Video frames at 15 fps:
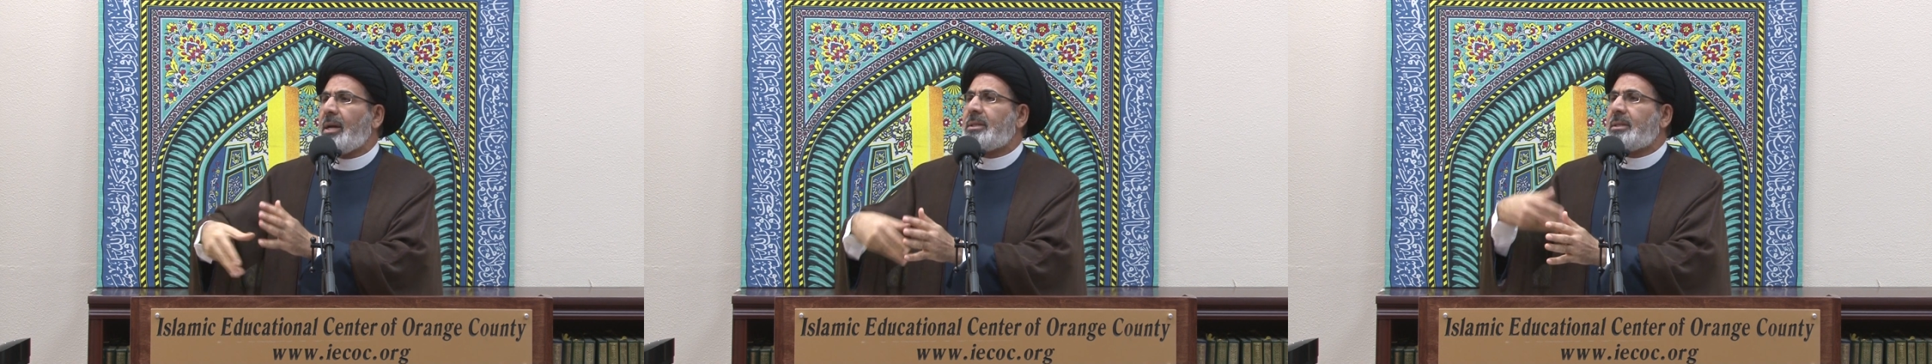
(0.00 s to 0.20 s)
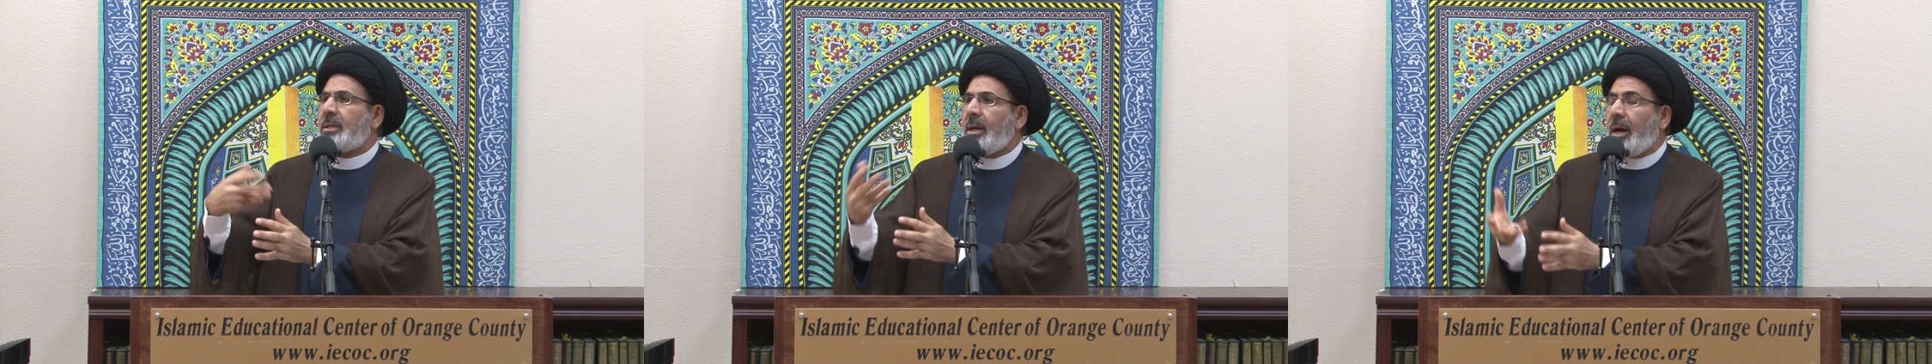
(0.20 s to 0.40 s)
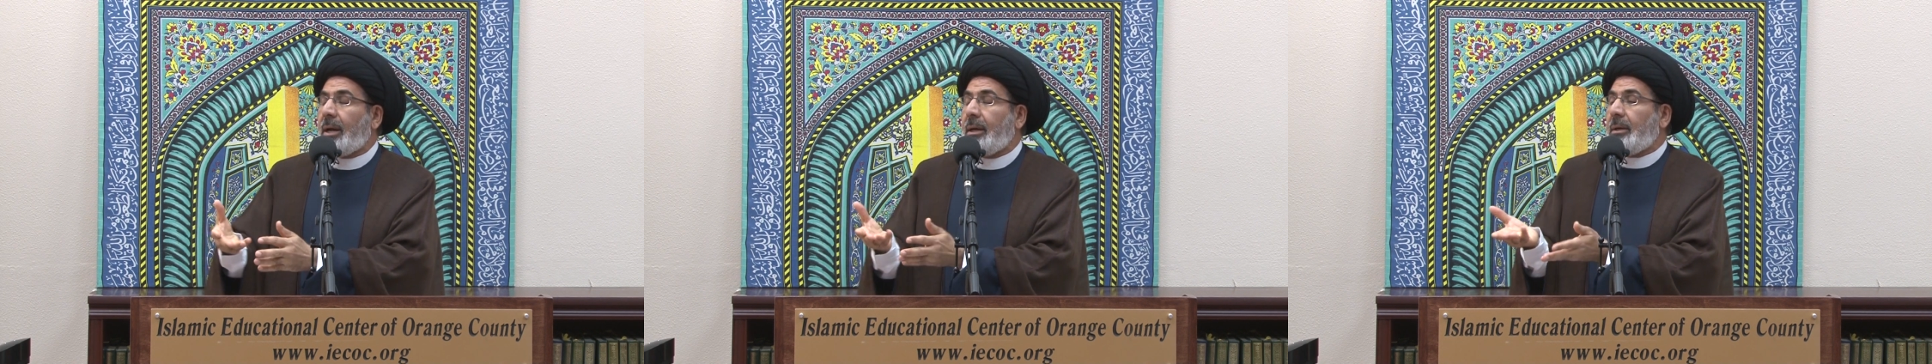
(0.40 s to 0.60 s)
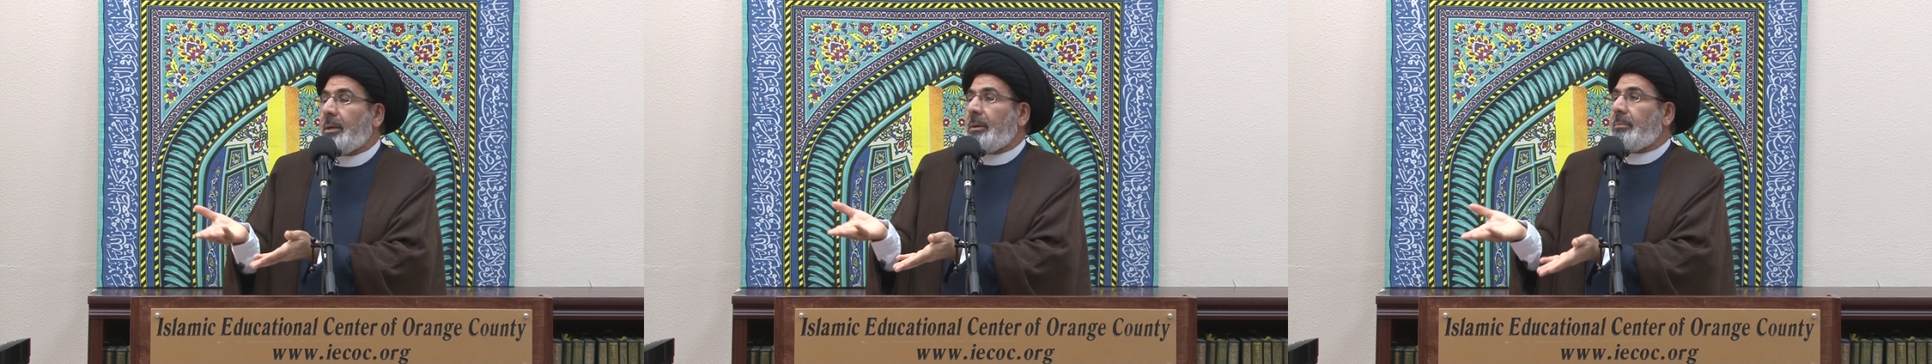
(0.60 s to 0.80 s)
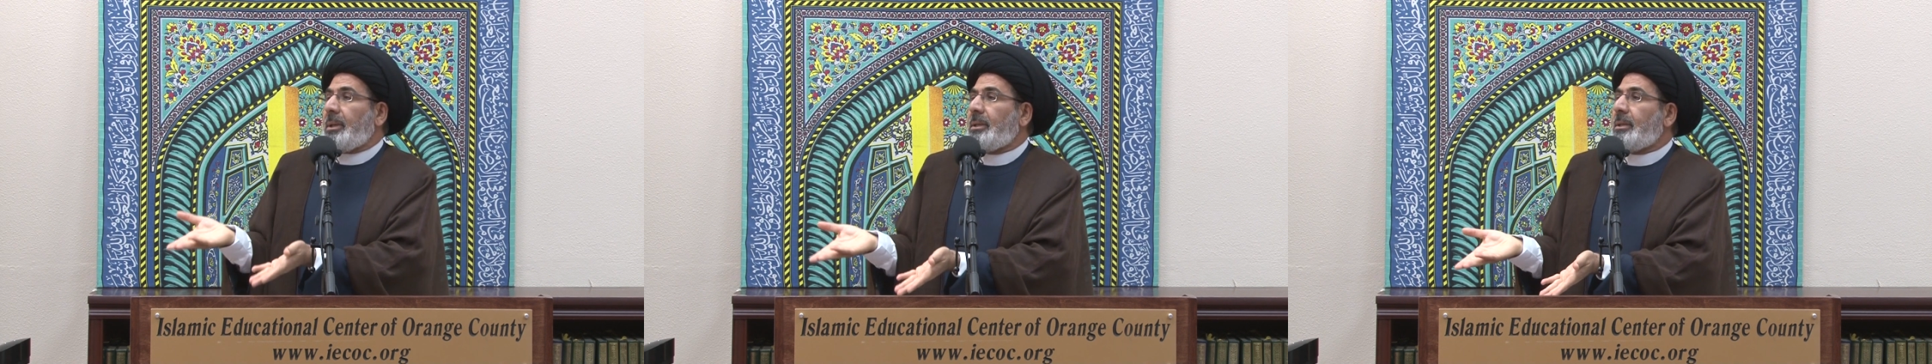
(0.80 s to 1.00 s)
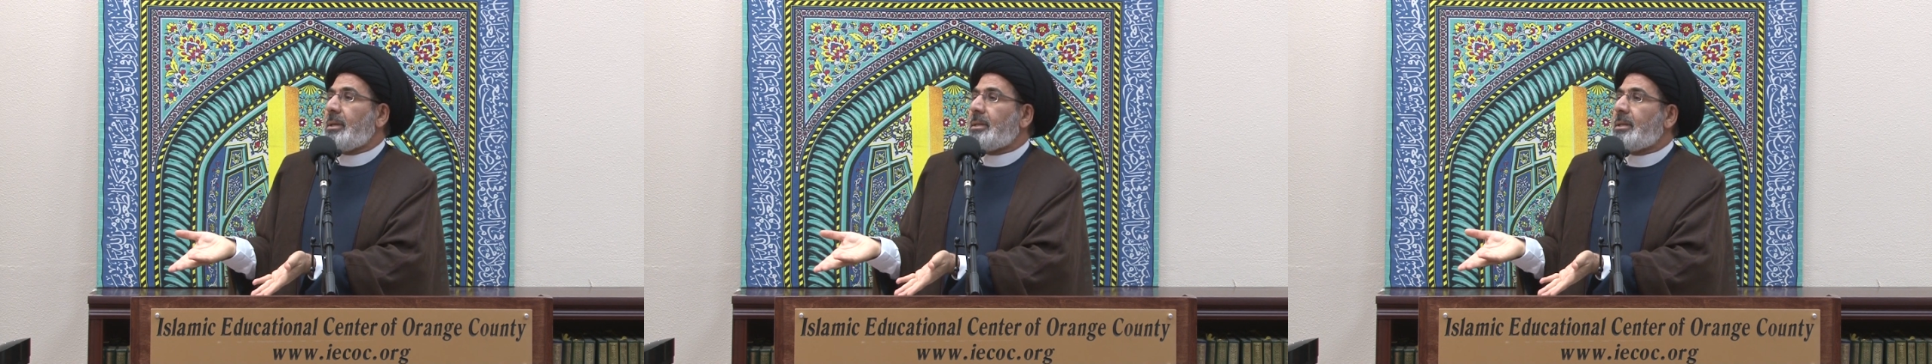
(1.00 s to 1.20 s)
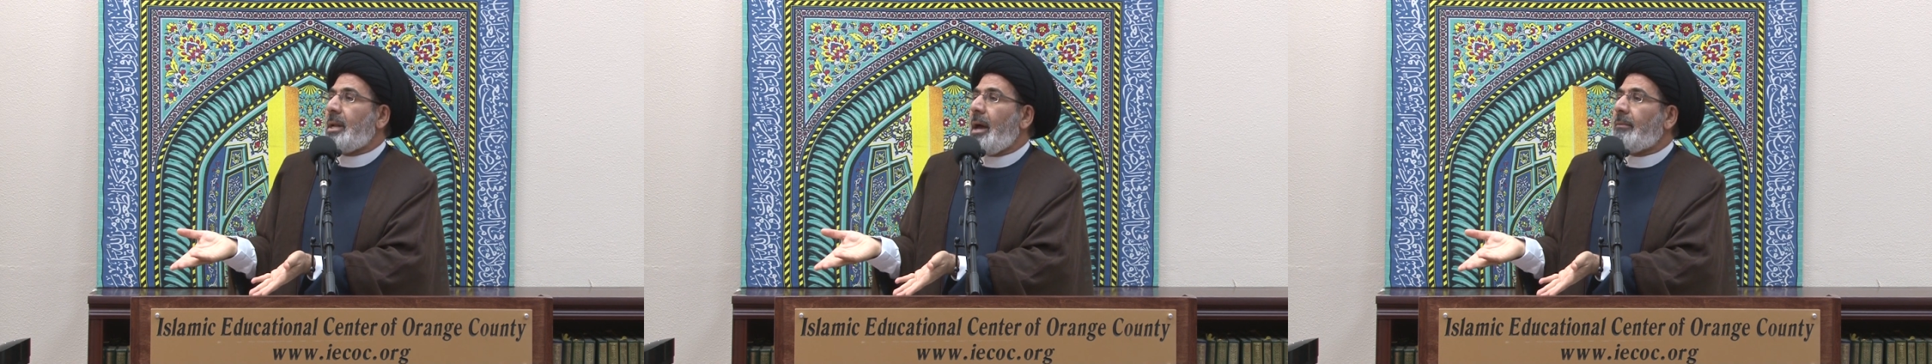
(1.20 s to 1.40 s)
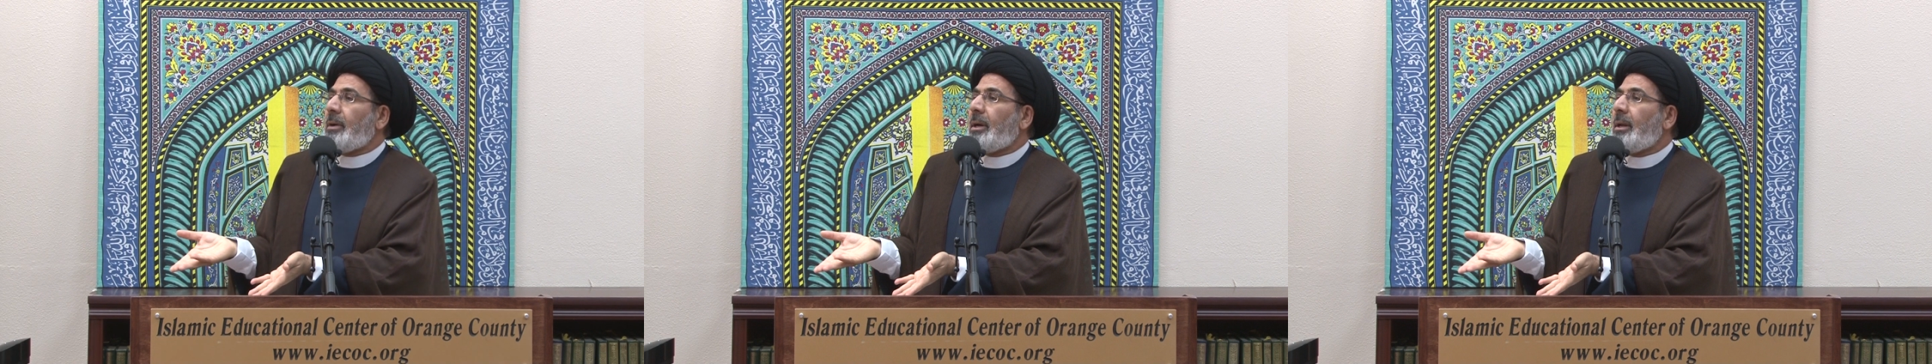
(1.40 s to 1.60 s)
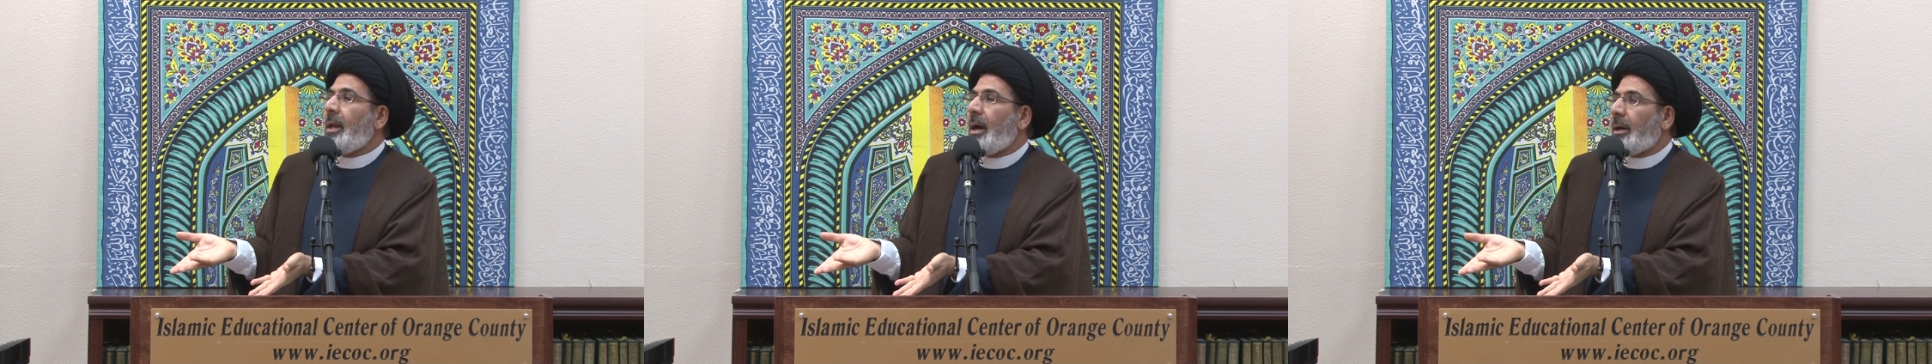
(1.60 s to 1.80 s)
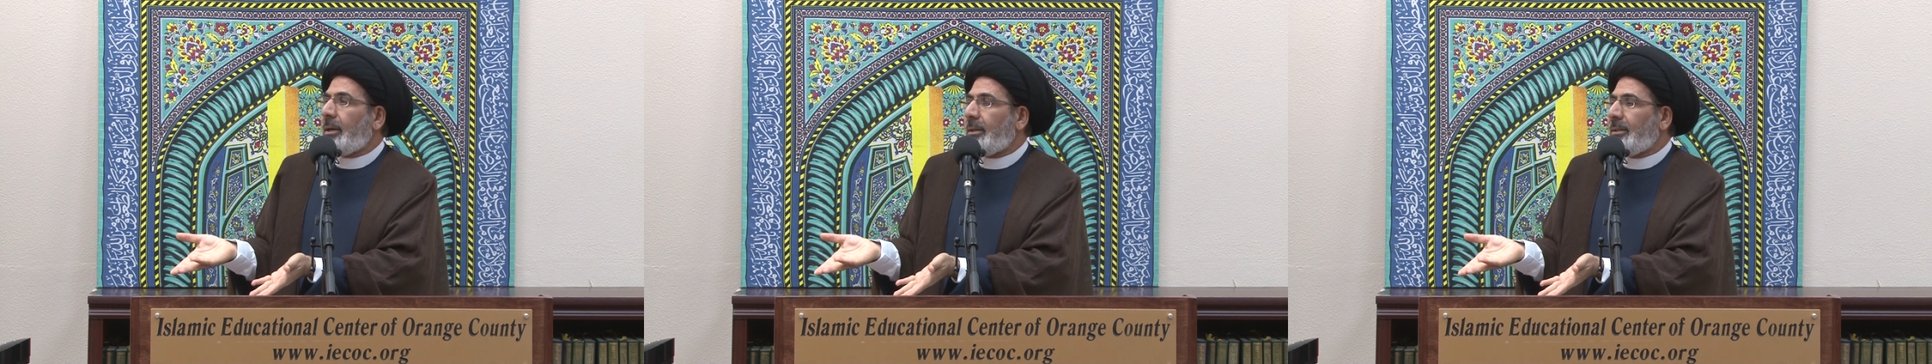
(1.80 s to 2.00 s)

his ziyarah, but he doesn't have akhlaq.